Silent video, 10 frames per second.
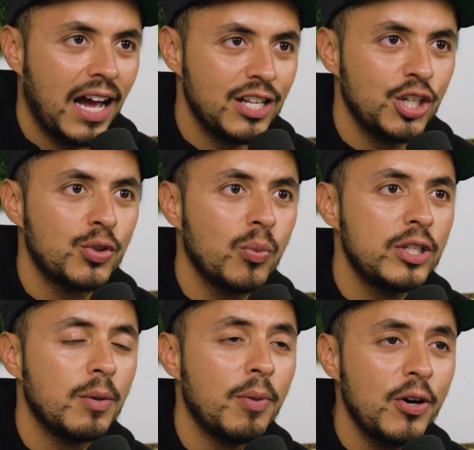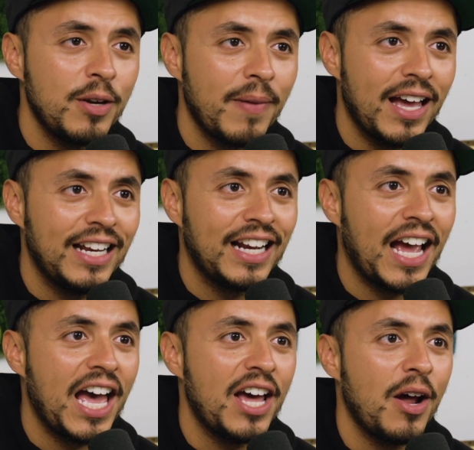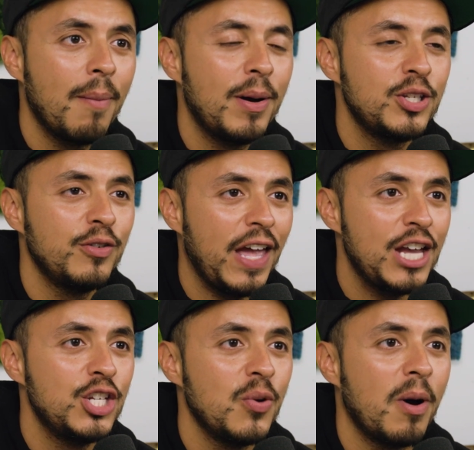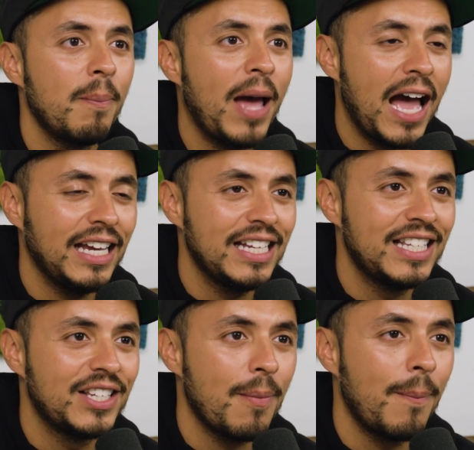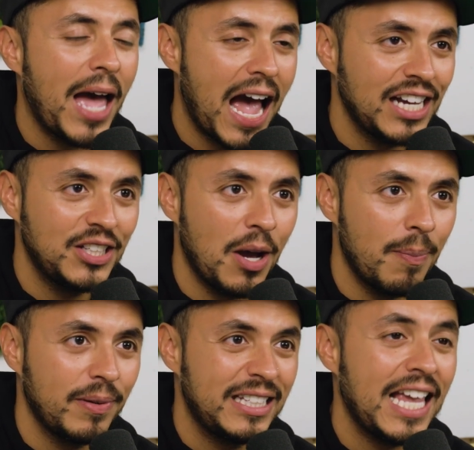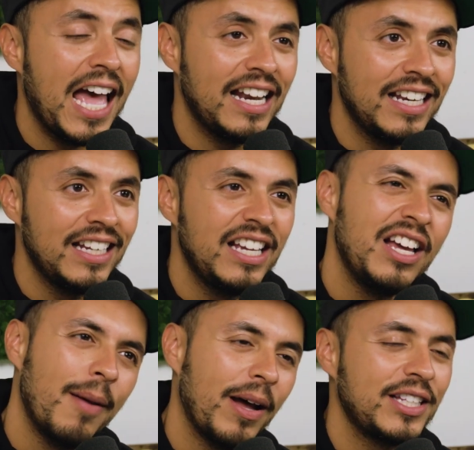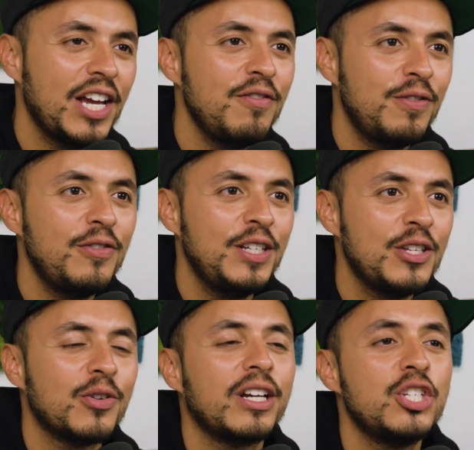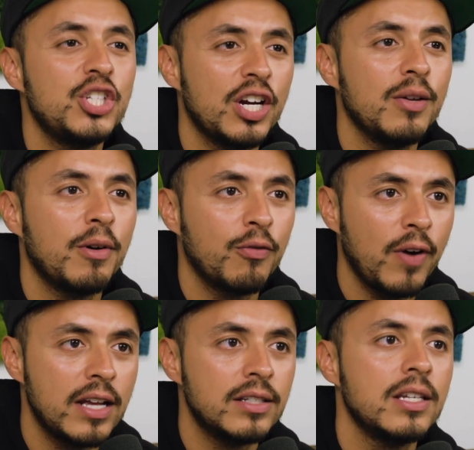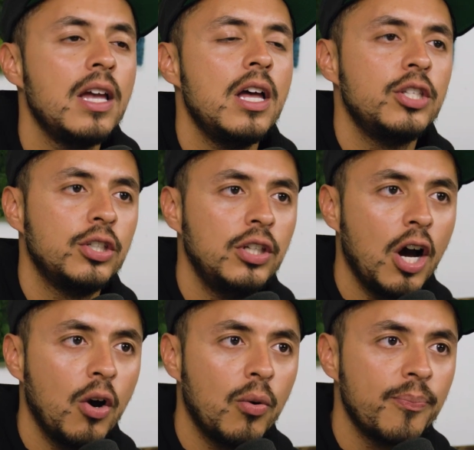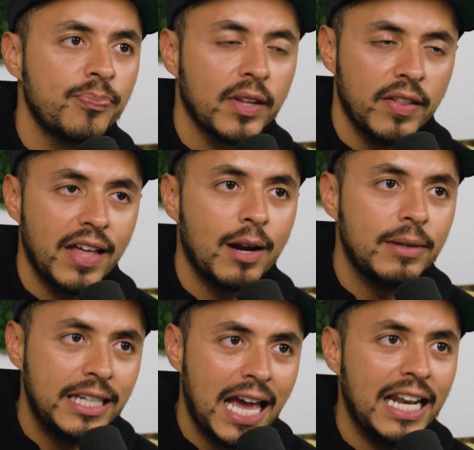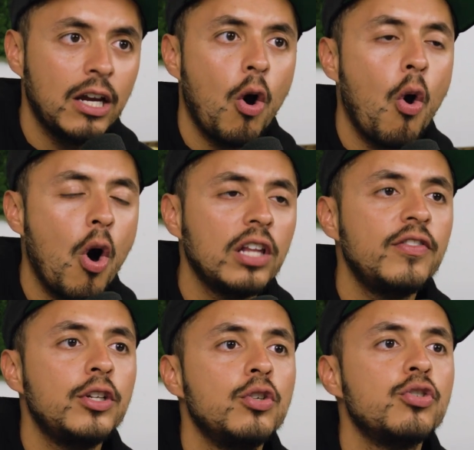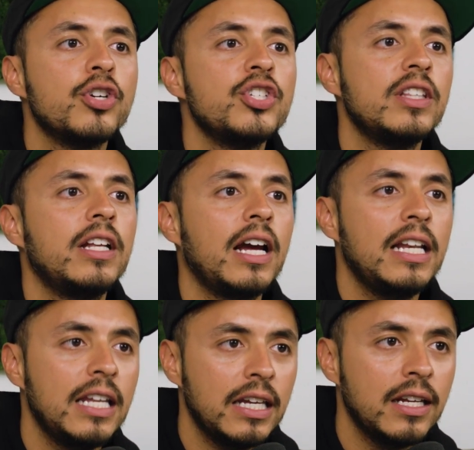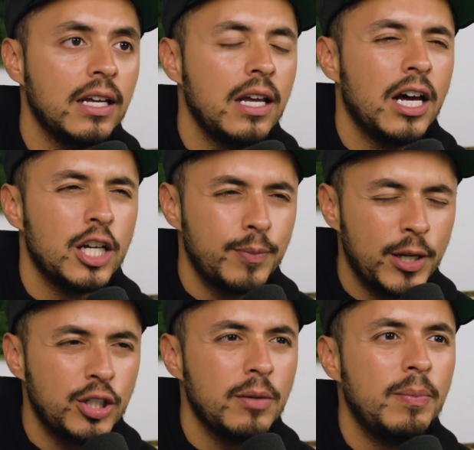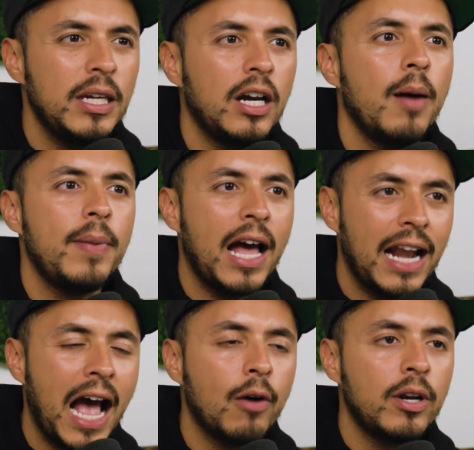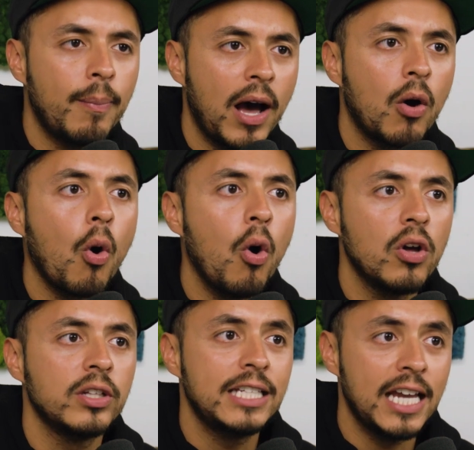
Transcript: I just went to Burning Man and I had a bunch of AG1 packets packed up, 10, about 10, 15, so I could share them with friends to know that I'm getting all of the nutrition that I need, especially being up and out and about all